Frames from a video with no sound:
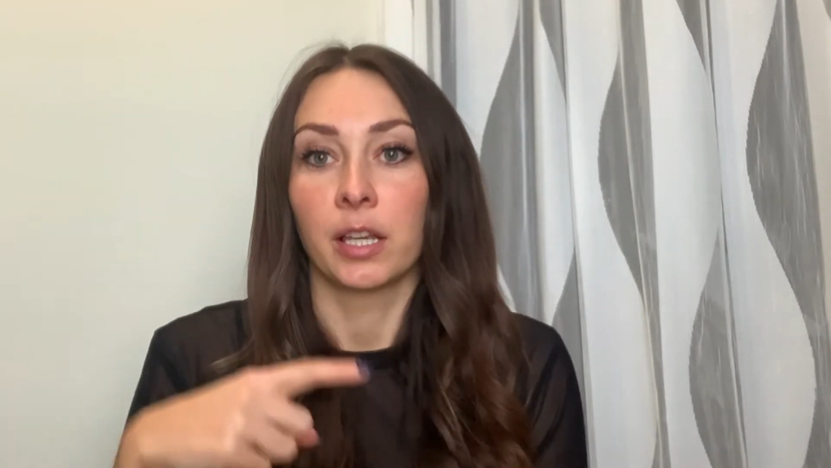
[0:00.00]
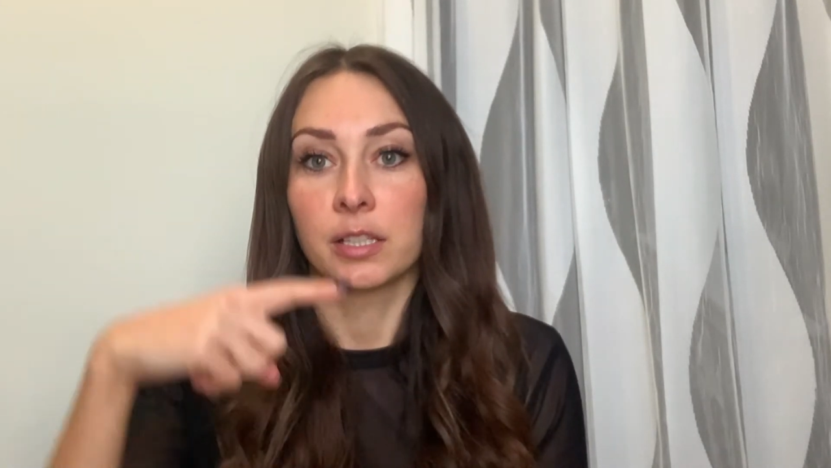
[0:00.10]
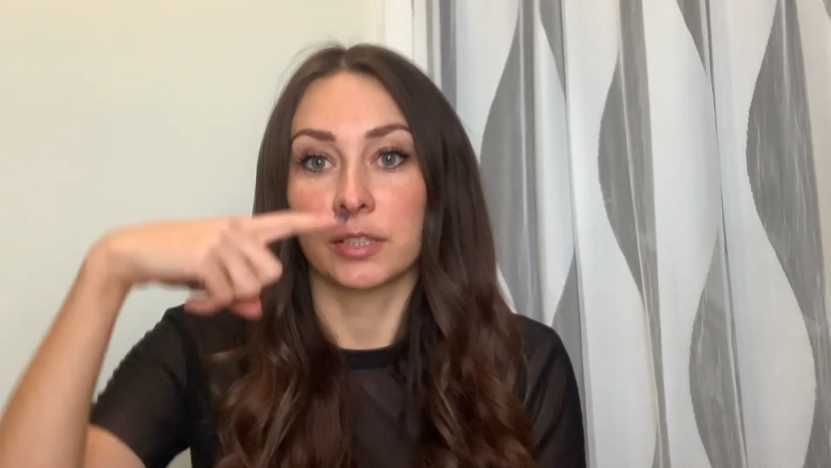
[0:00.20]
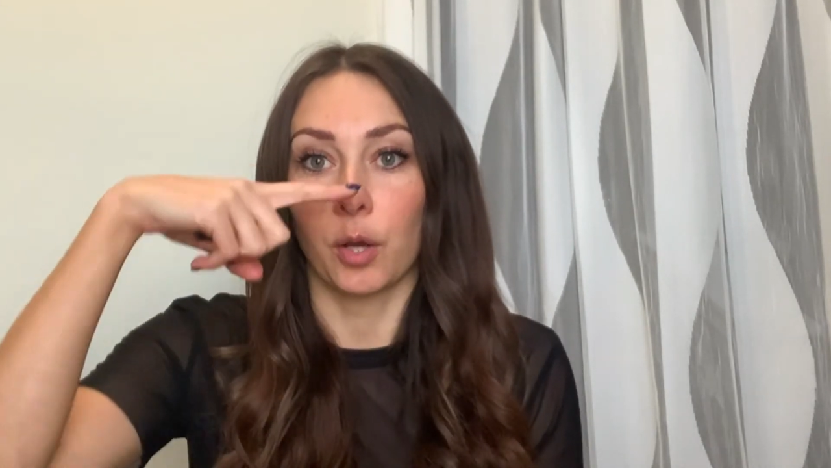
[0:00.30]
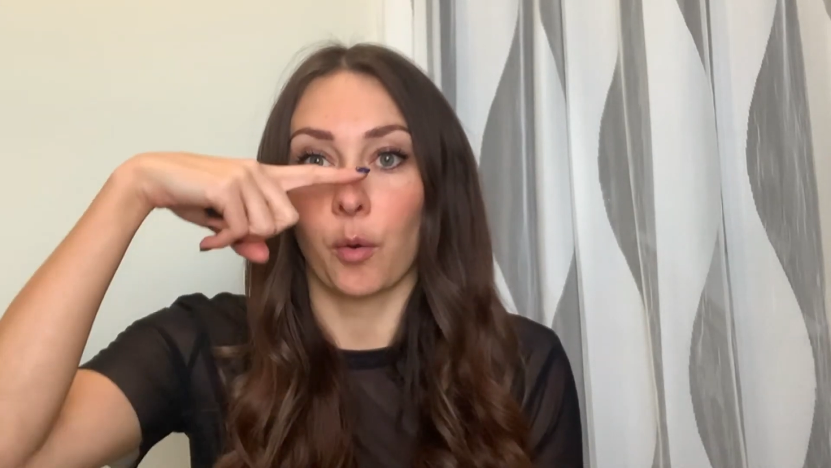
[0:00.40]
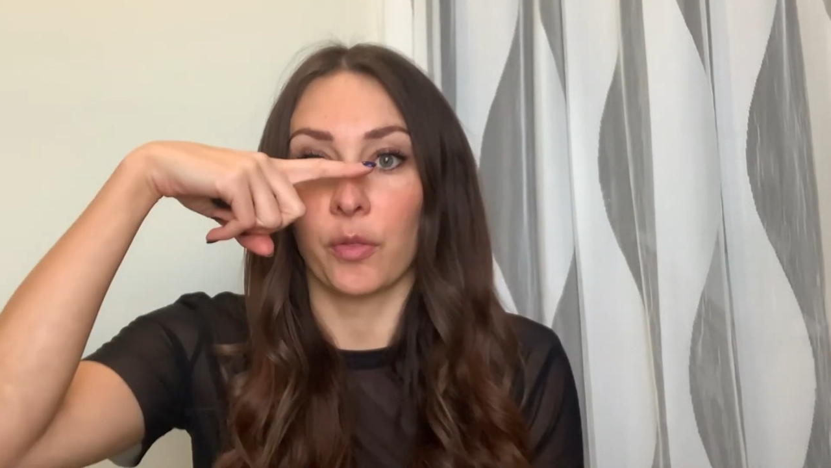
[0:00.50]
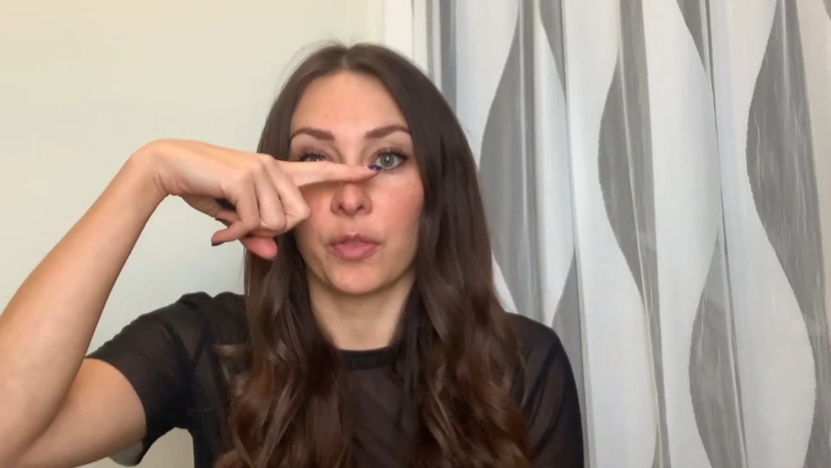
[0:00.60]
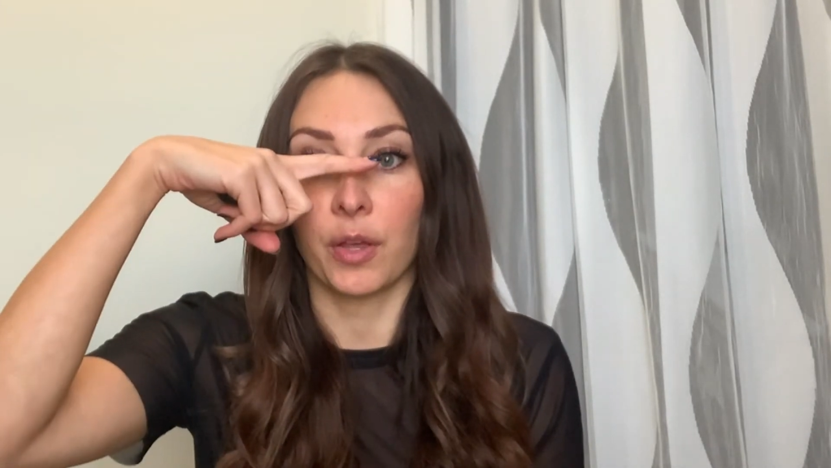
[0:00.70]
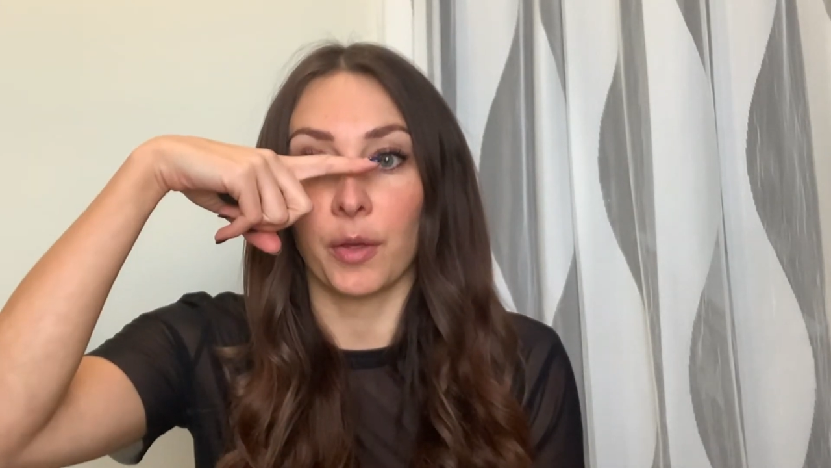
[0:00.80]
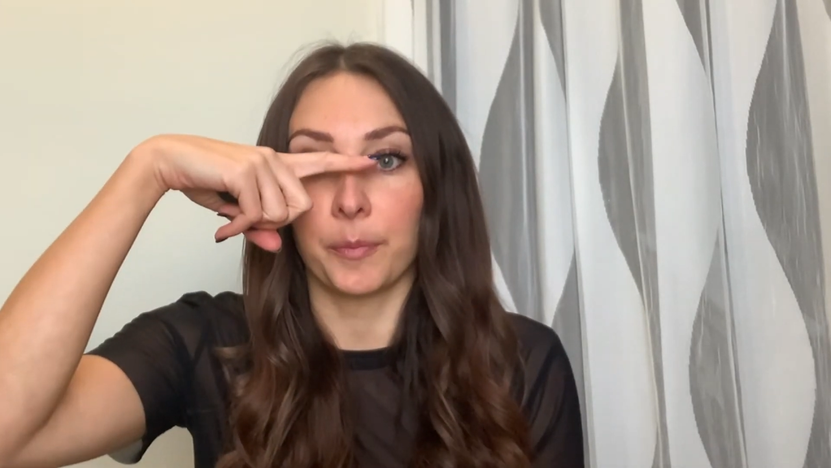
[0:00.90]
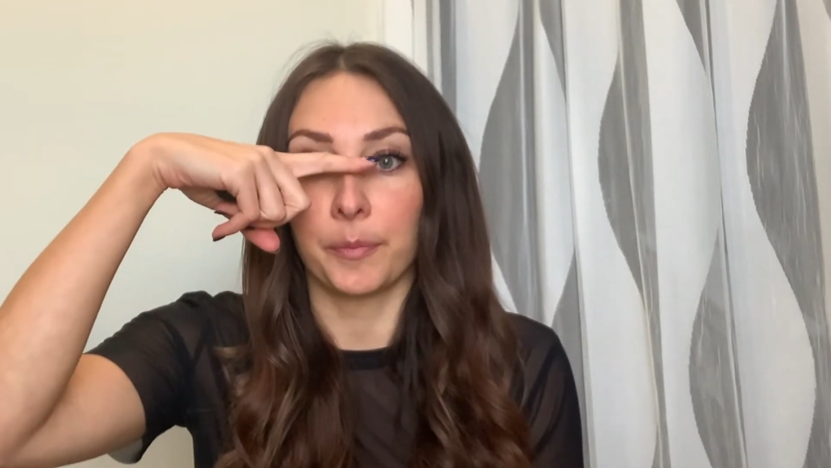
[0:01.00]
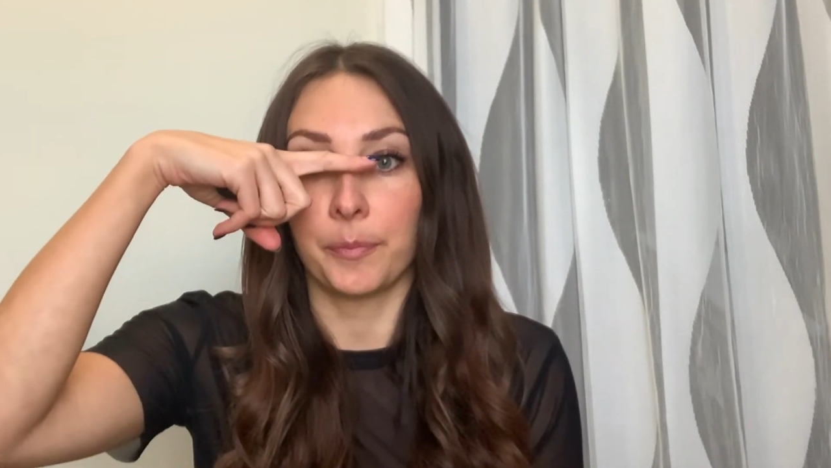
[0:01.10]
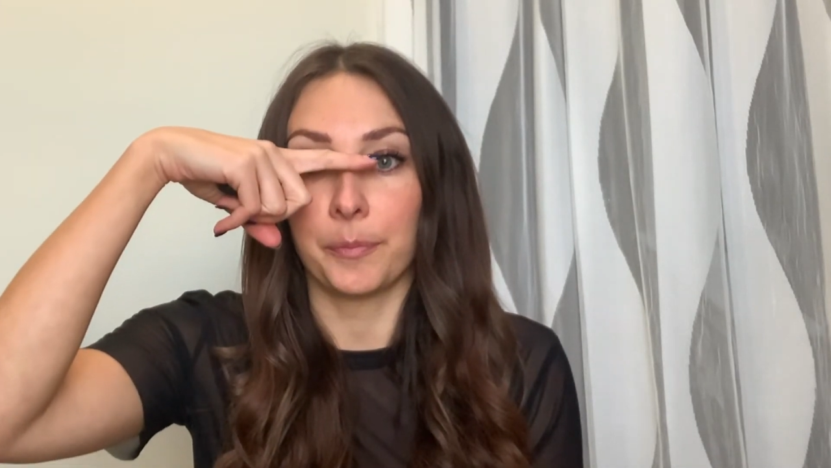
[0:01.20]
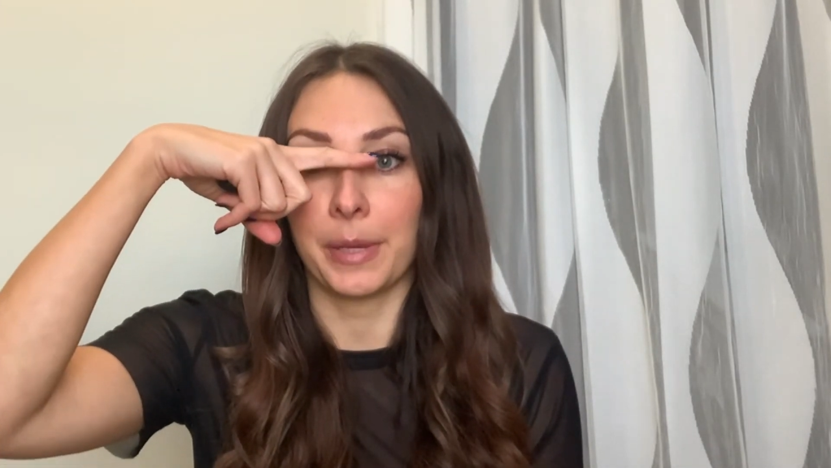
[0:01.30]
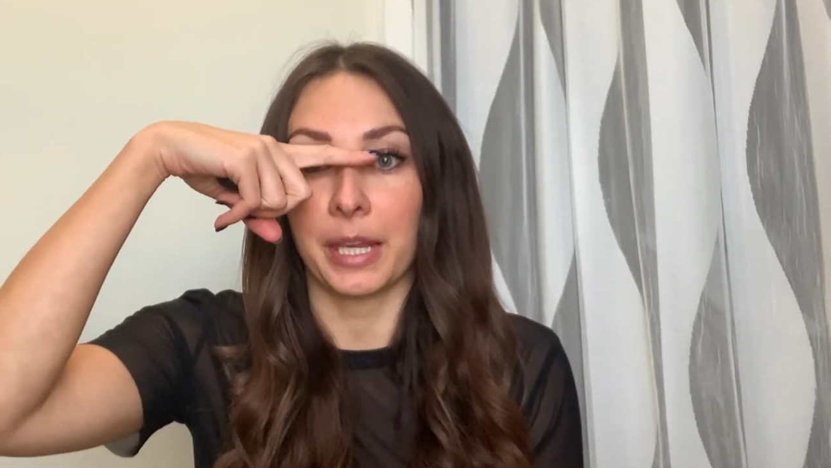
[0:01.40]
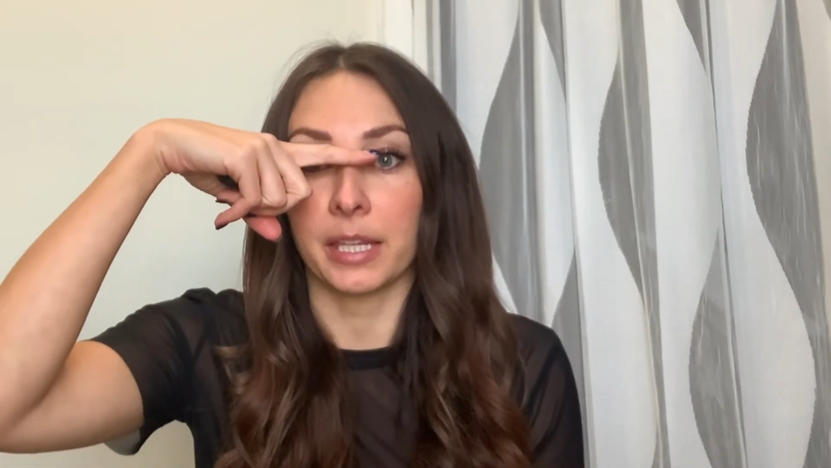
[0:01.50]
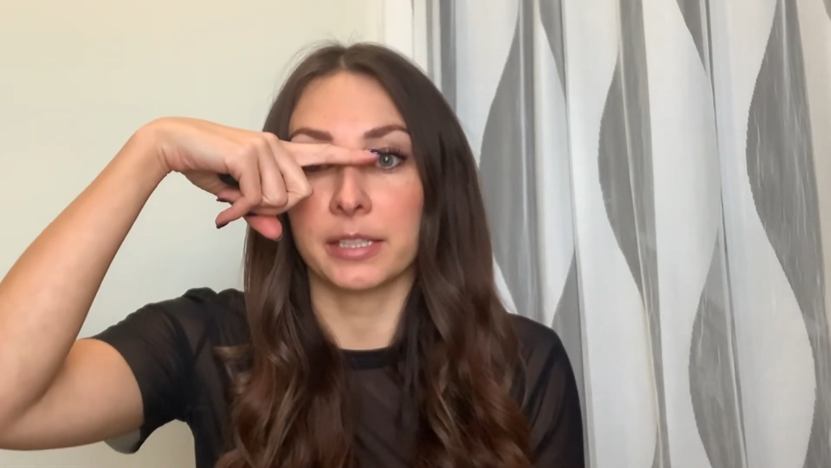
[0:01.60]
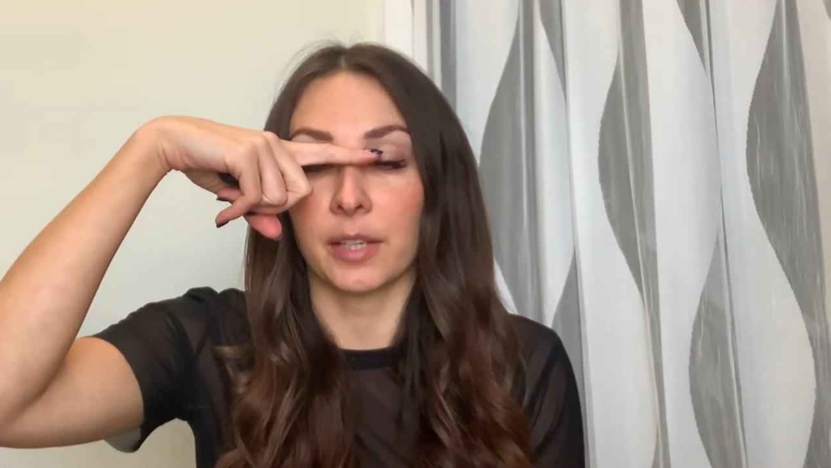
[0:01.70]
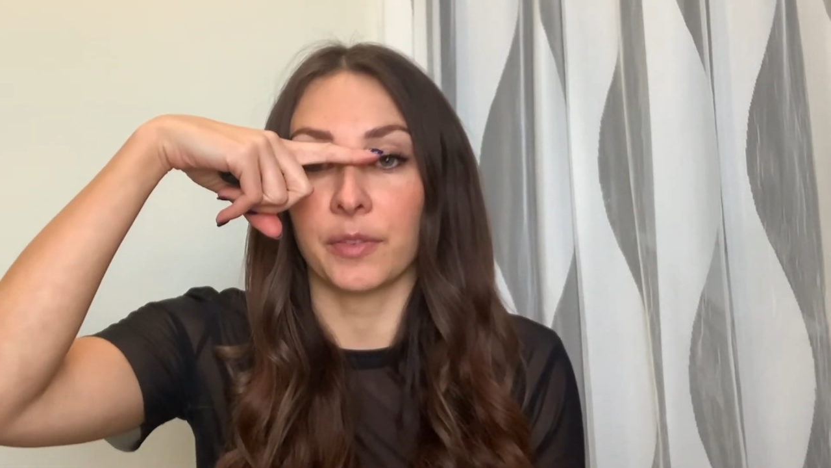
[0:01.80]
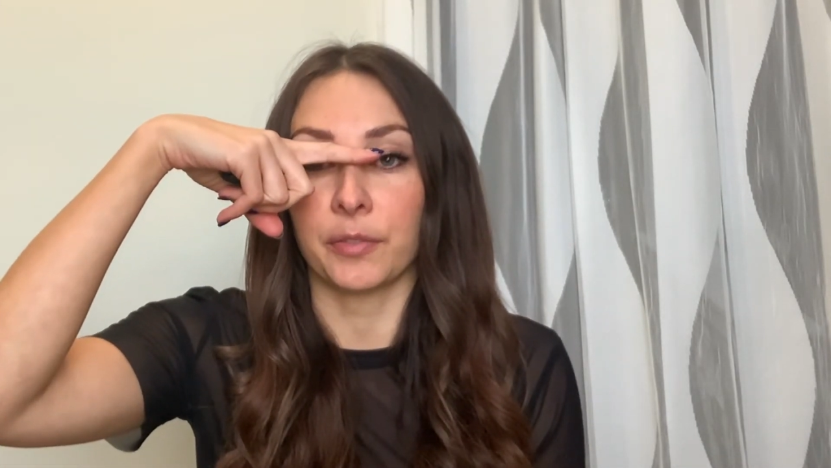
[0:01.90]
So the base
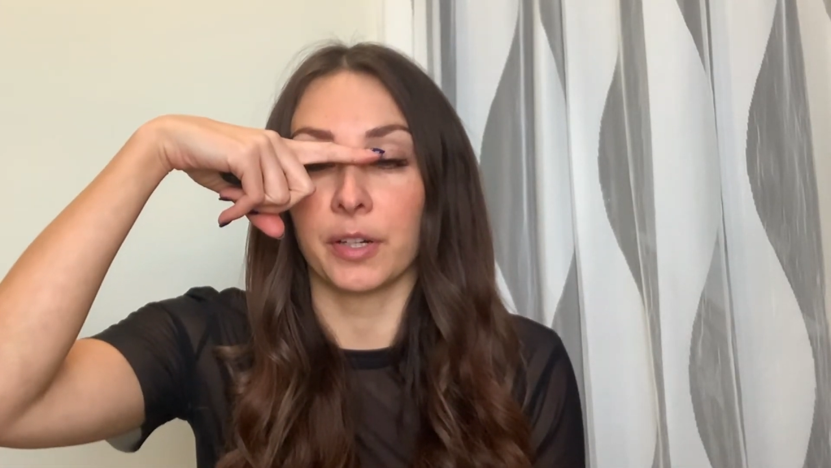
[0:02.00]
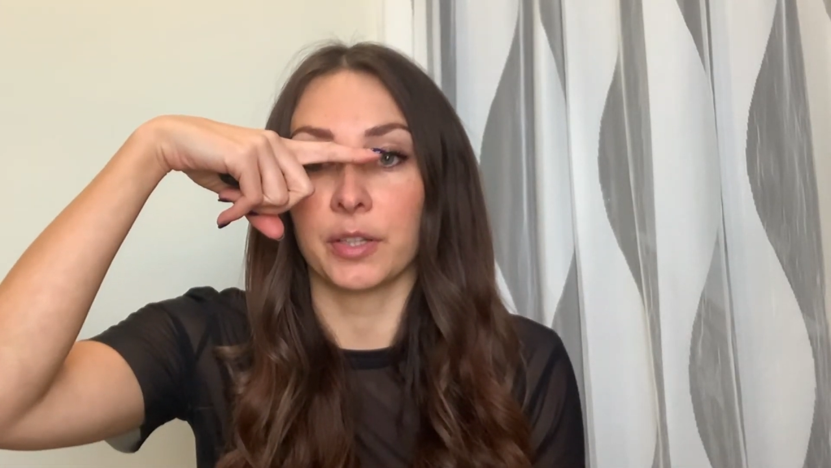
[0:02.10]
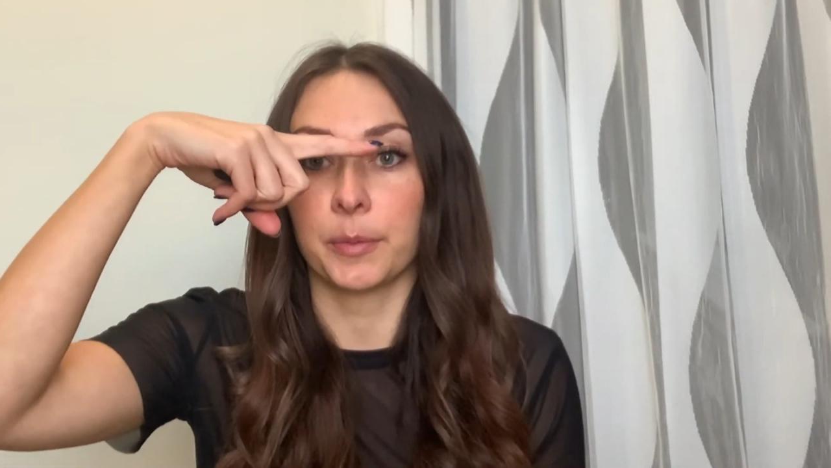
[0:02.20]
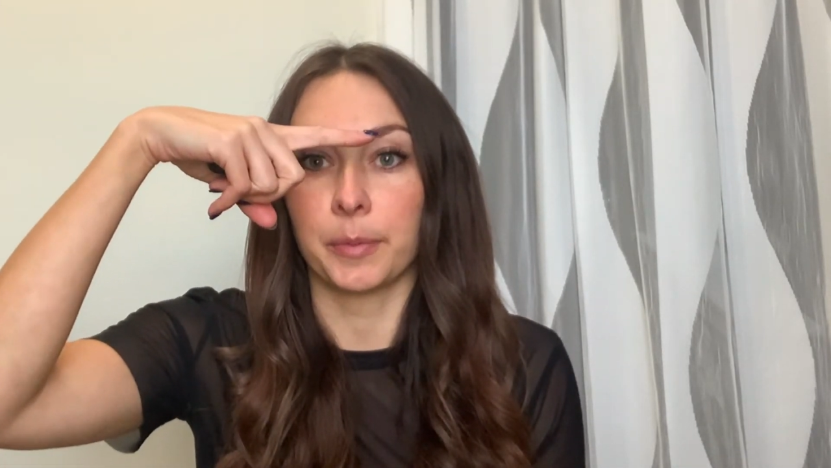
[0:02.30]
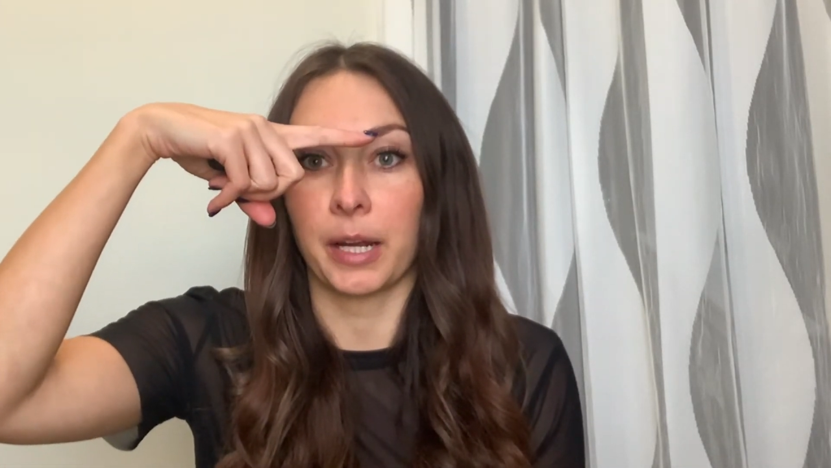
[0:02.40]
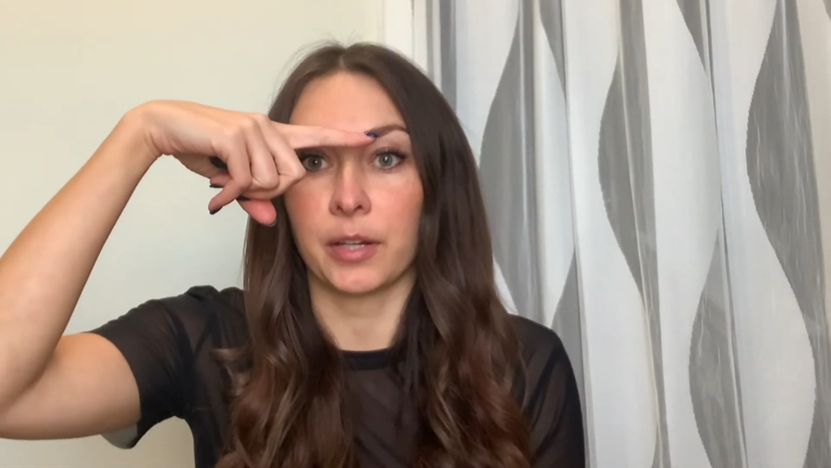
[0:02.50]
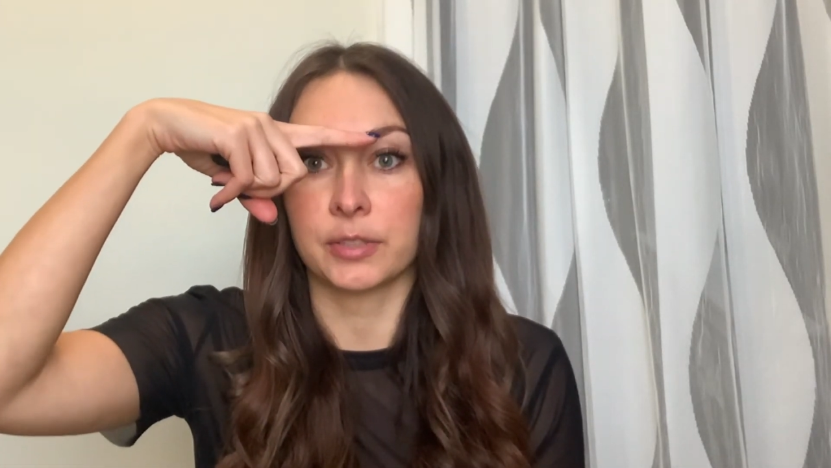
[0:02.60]
of the front of the brows,